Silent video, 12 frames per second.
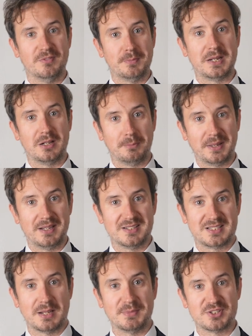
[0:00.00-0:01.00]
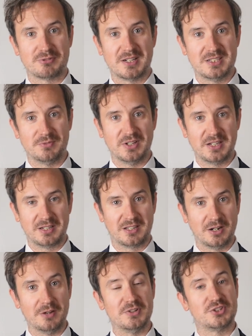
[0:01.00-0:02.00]
that the PLP has demonstrated that it
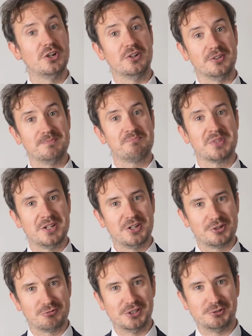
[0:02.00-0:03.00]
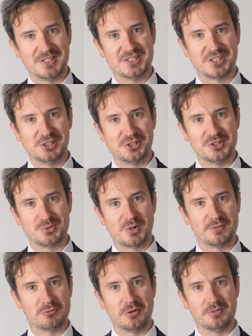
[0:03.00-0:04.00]
can overturn Treasury decisions,
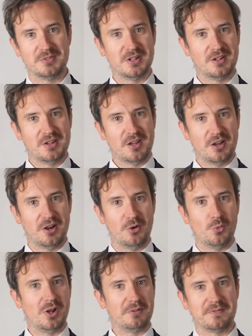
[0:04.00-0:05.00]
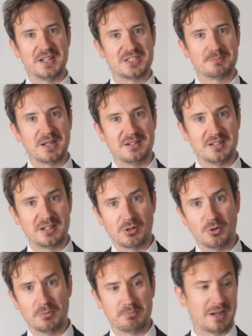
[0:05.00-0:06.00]
whether on welfare spending
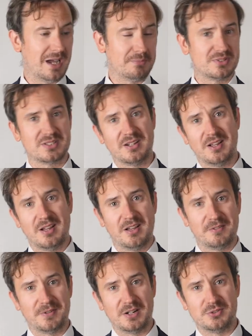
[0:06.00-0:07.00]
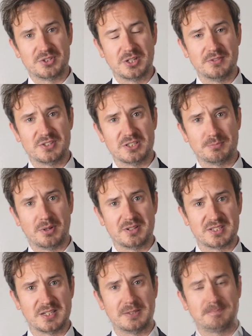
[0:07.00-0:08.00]
or perhaps financial services
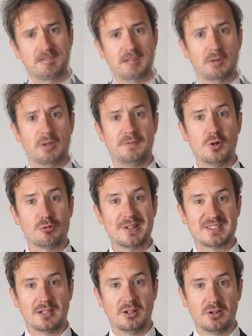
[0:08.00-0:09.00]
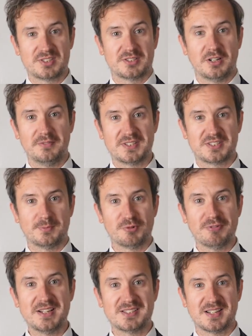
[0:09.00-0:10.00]
policy. Now, if you're at a loss over summer
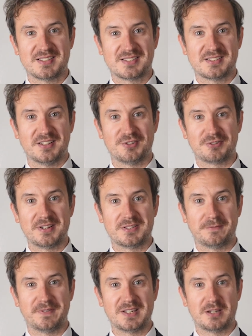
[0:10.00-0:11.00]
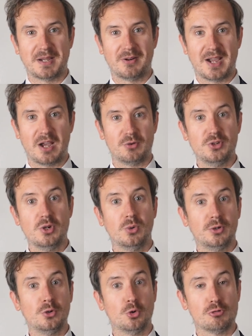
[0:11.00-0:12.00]
recess and trying to think about how you
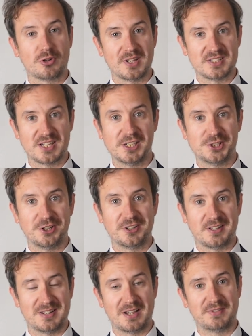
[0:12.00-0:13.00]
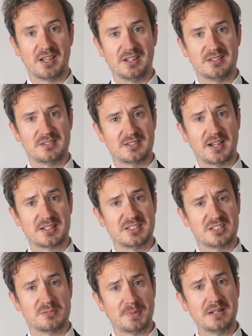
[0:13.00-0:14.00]
or your organisation can navigate tax
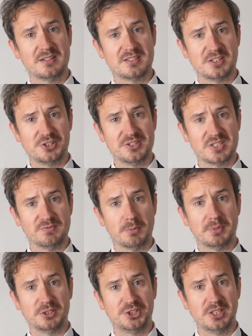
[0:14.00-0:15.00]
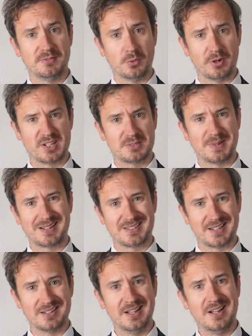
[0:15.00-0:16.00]
spend decisions in the budget that we're
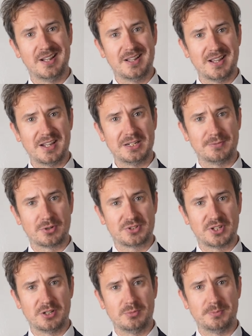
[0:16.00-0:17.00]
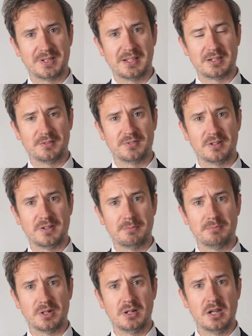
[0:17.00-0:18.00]
expecting end of October, beginning of
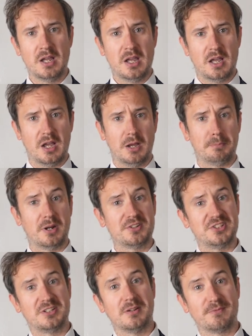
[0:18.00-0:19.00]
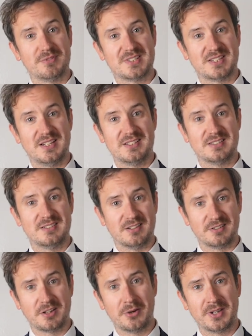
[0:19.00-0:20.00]
November, party conference season,
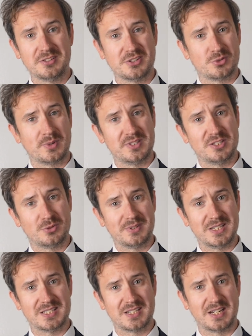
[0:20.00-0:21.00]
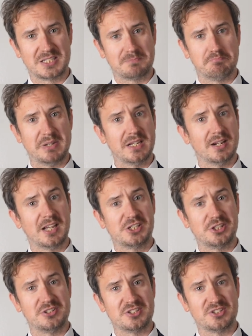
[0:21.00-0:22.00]
and going into 2026, big
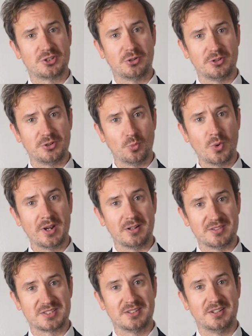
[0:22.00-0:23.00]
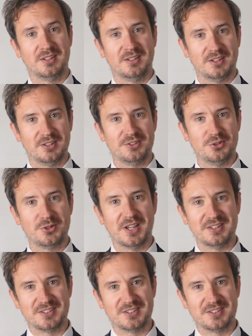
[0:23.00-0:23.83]
elections in Scotland and Wales, do get in